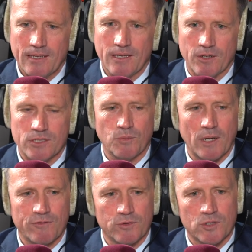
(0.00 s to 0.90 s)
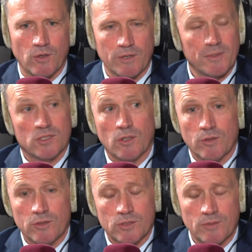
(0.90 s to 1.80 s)
it's a wonderful tournament.
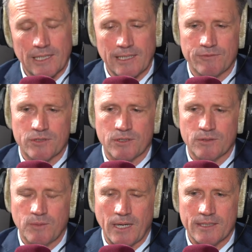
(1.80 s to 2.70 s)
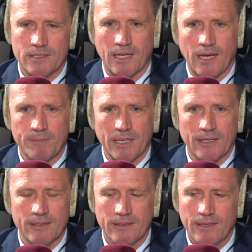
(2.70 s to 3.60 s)
Socceroos really love to come
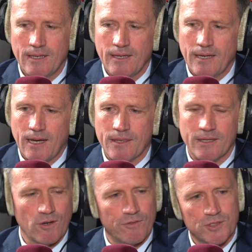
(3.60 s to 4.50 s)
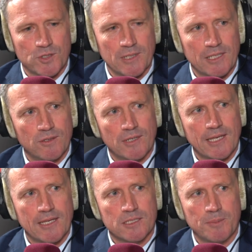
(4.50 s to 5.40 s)
here. I think it offers a really
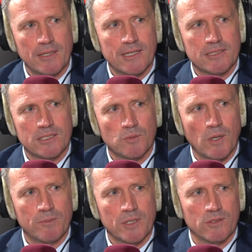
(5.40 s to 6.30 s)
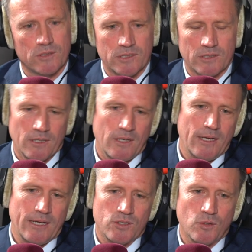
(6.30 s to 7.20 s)
unique experience as well, because
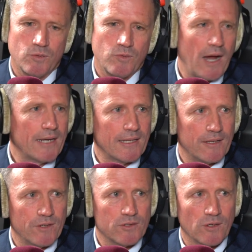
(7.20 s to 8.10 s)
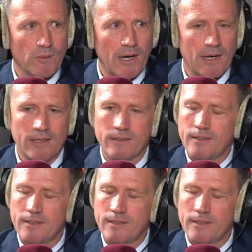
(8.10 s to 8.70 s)
it's all right here in Doha.